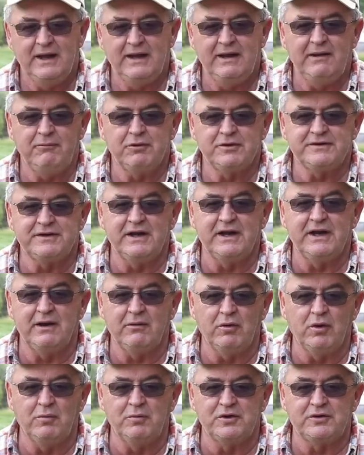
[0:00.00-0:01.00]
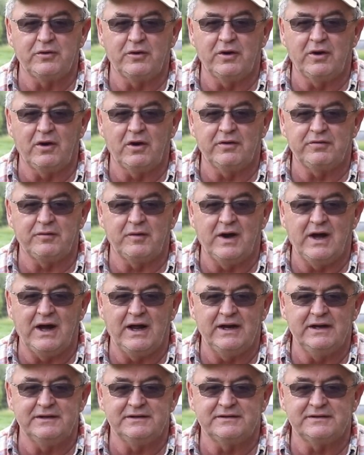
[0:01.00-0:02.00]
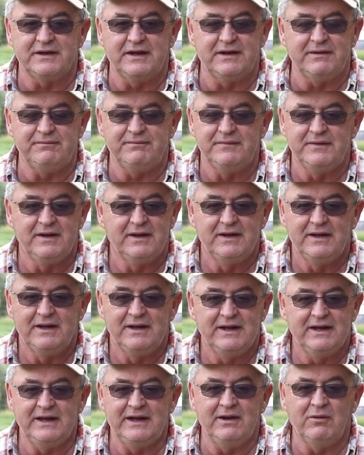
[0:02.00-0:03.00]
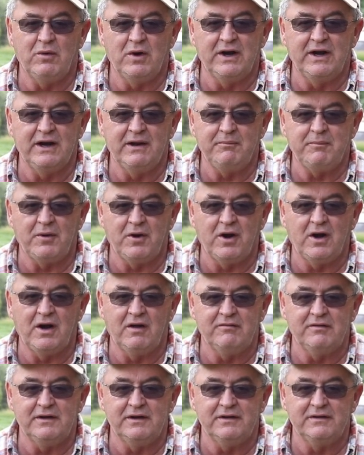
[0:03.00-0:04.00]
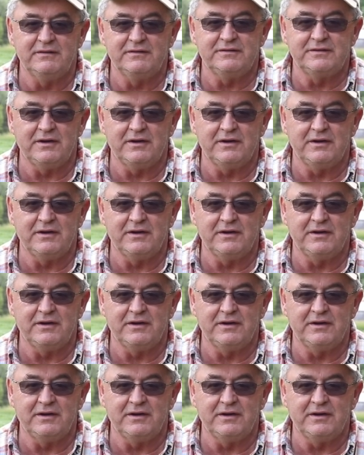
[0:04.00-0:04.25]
He was getting rheumatoid arthritis, and he didn't want any part of it.